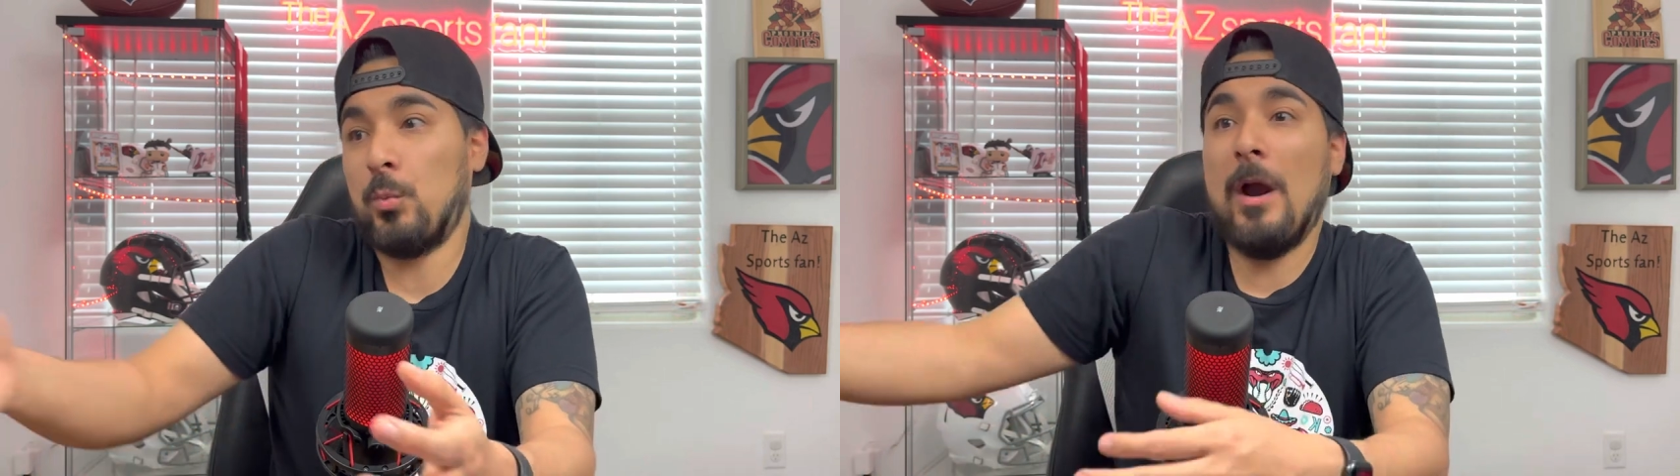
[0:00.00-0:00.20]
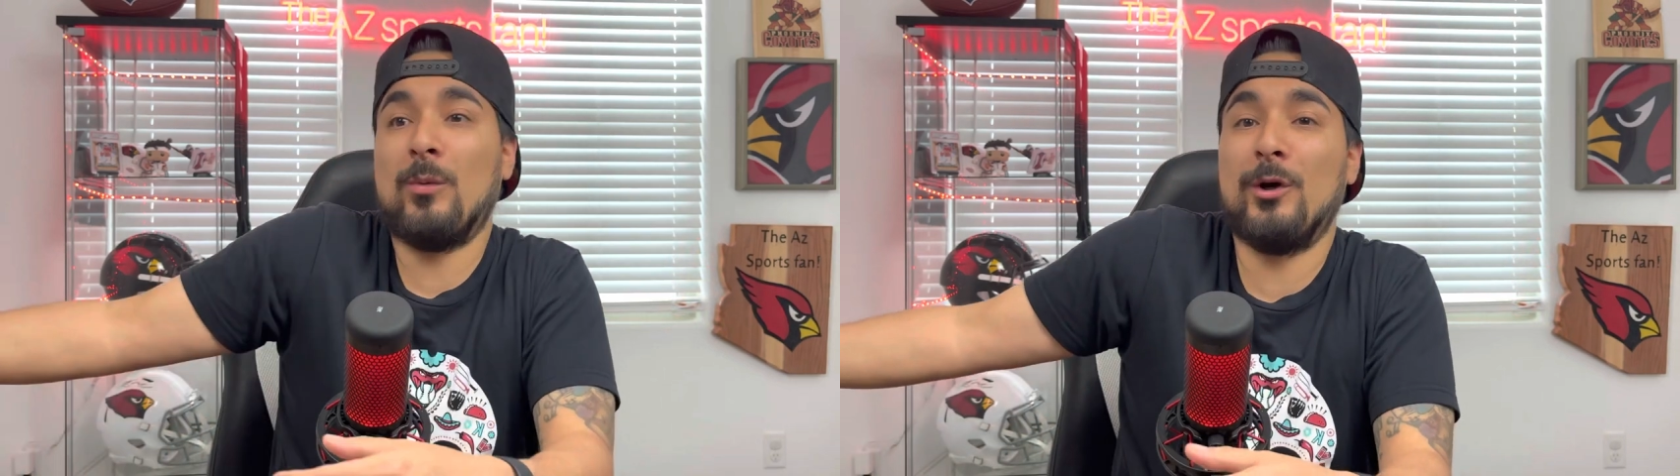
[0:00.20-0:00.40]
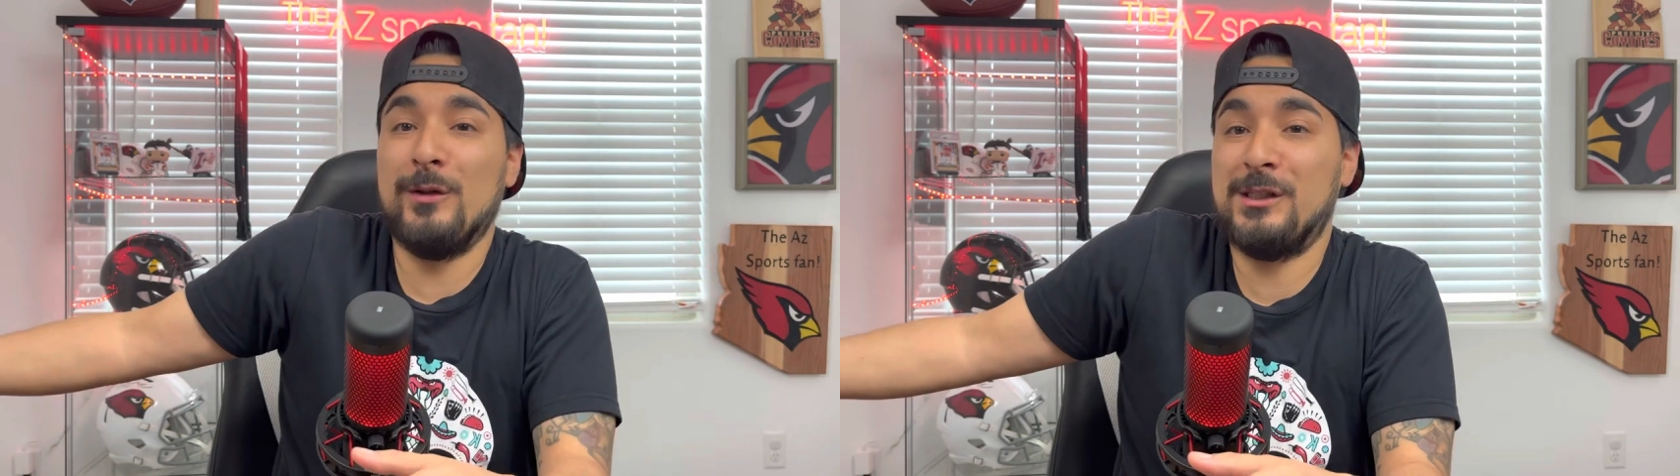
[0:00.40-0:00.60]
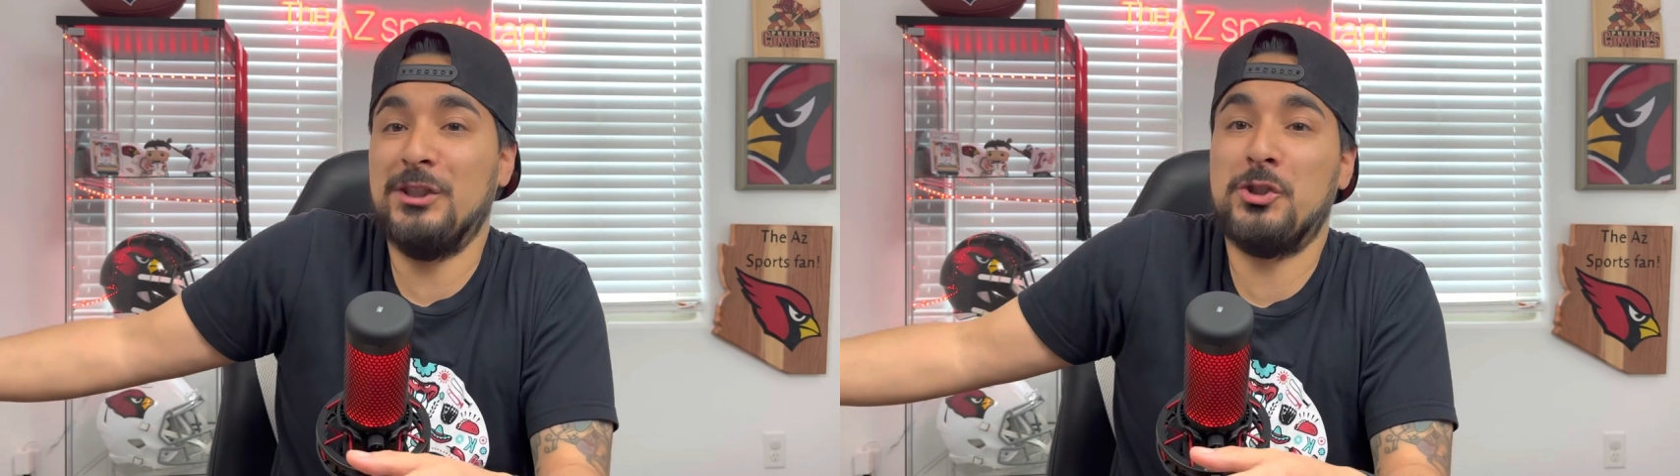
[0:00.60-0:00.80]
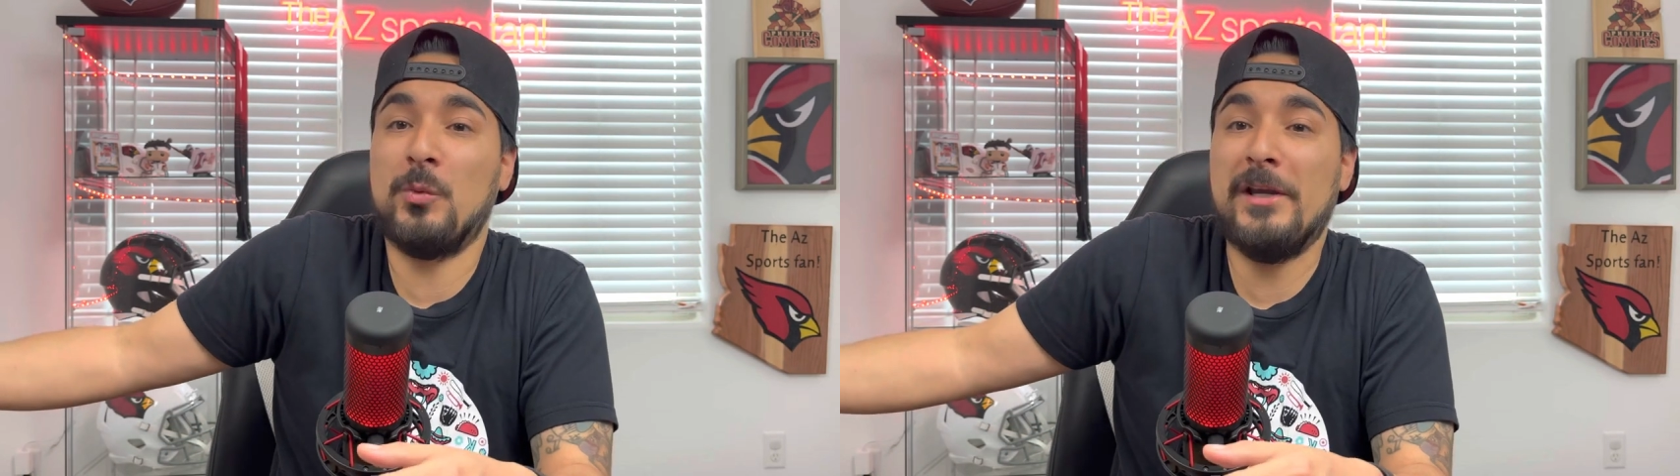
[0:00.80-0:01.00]
why we're in this
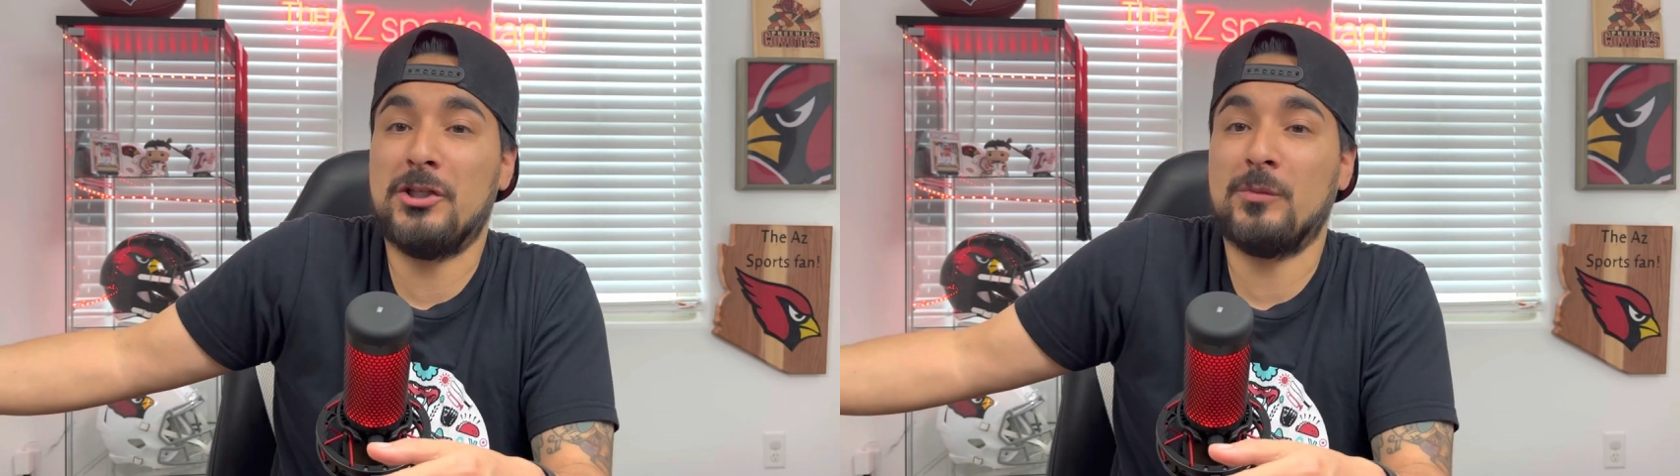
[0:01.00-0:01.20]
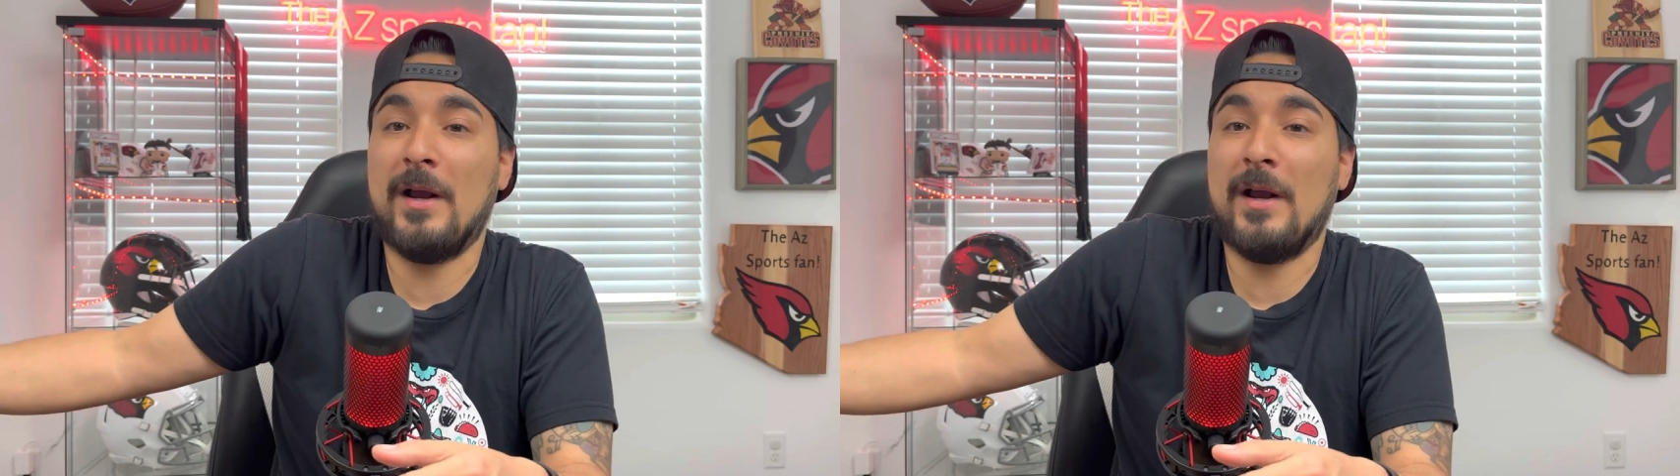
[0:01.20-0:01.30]
situation